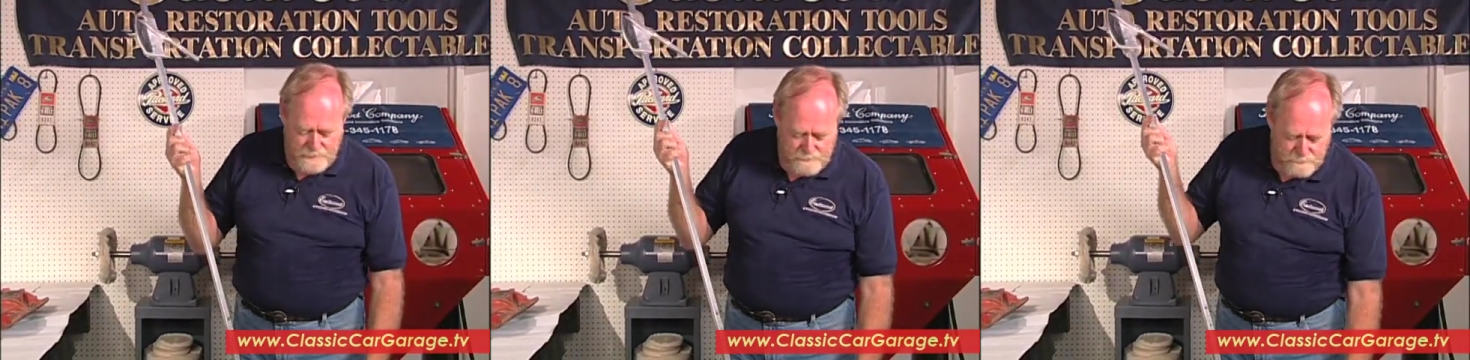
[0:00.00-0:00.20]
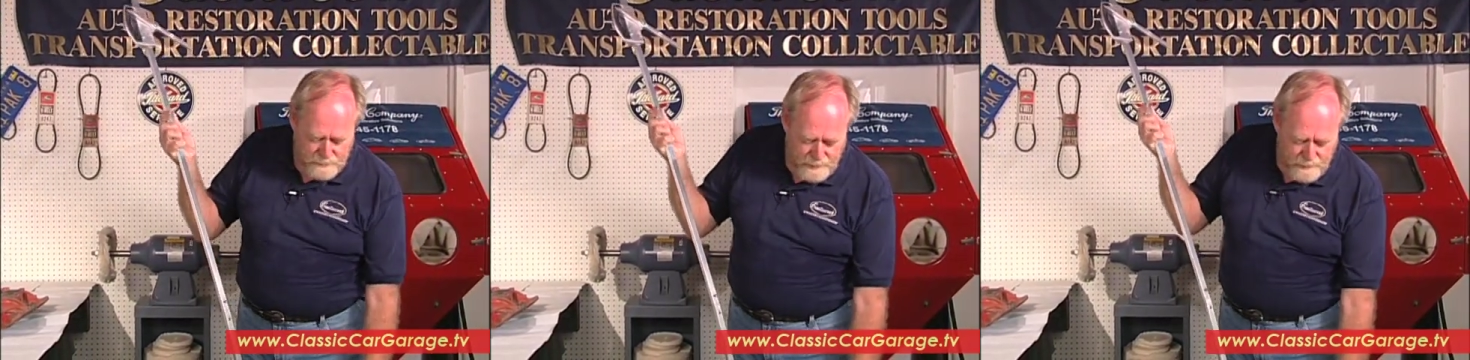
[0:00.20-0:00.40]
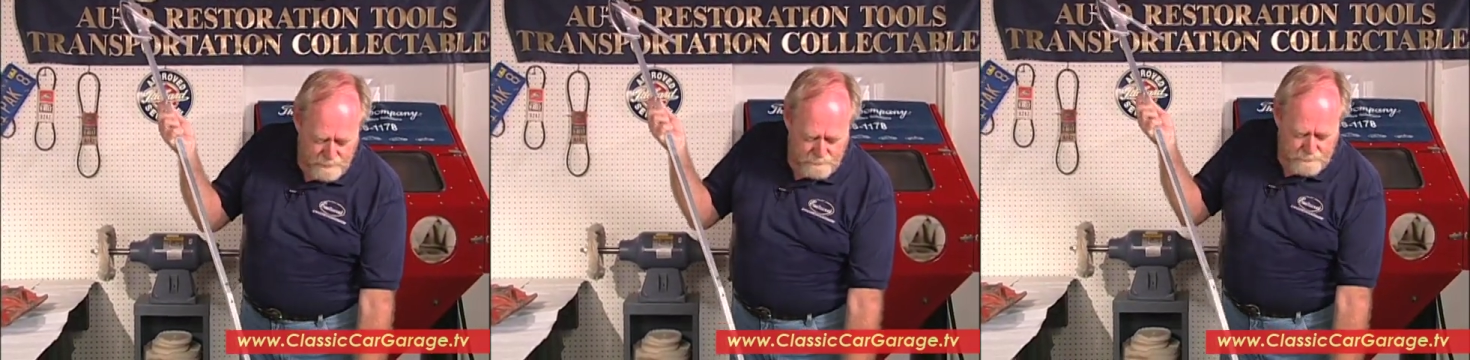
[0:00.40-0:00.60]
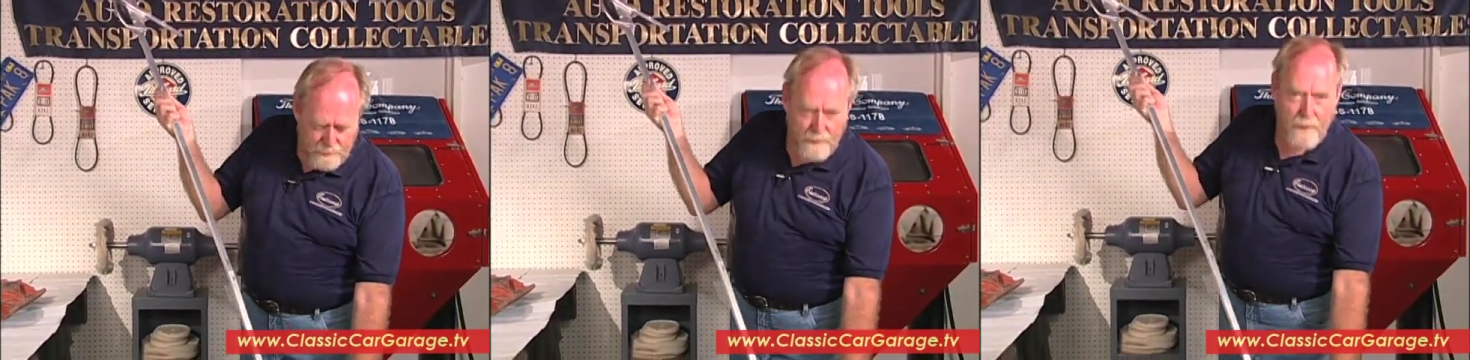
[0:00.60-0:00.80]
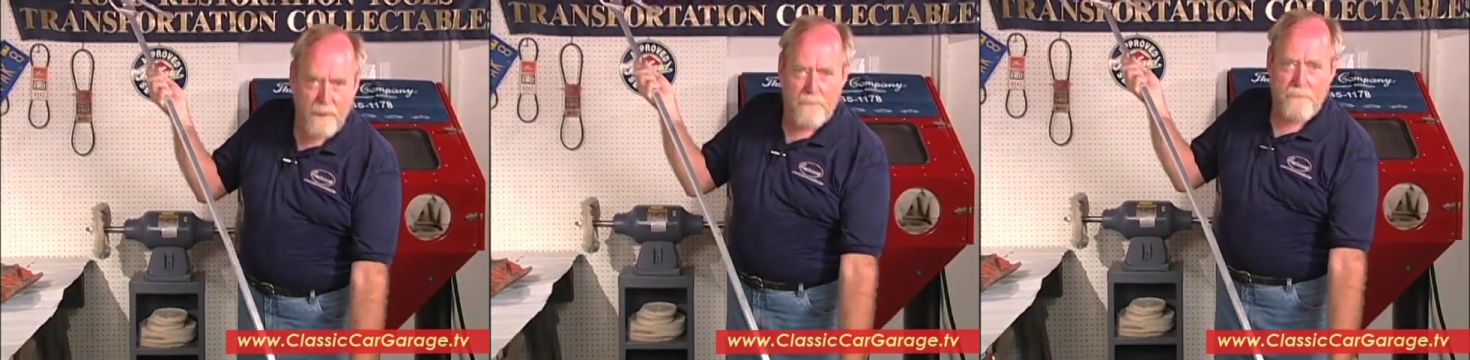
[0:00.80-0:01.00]
bottom
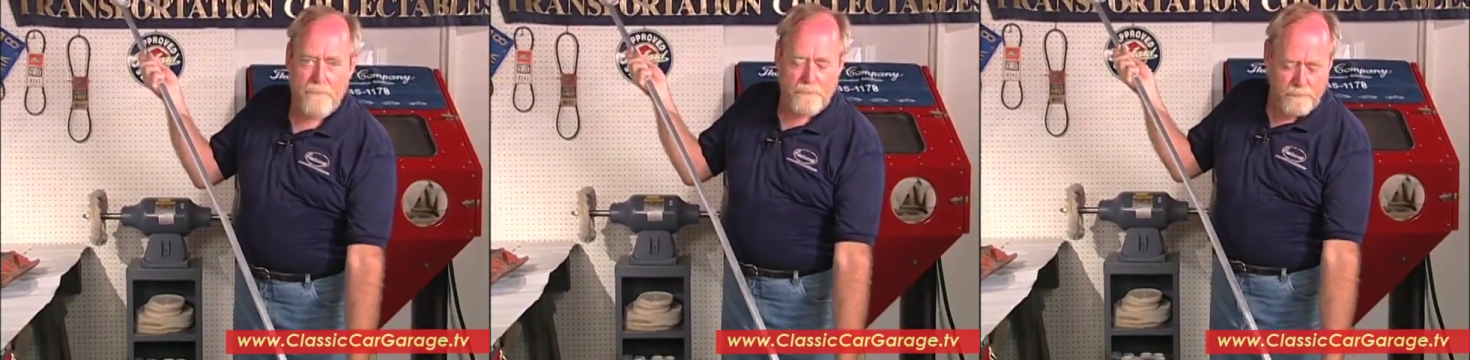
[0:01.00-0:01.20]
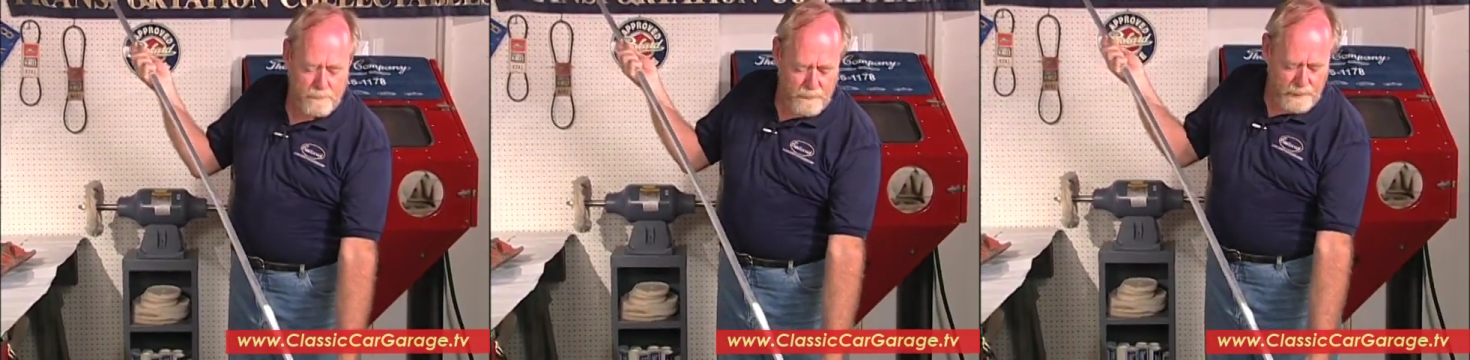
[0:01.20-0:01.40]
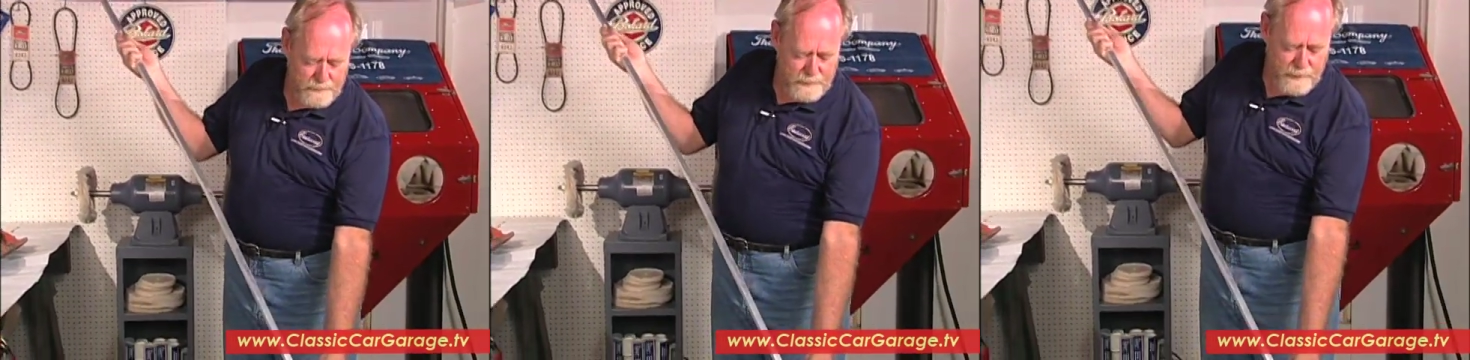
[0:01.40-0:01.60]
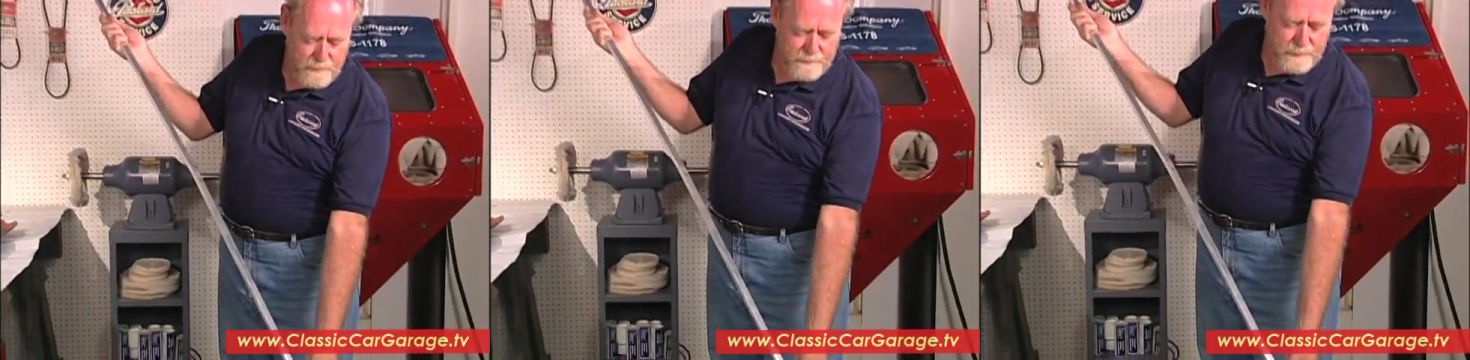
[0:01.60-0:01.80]
part down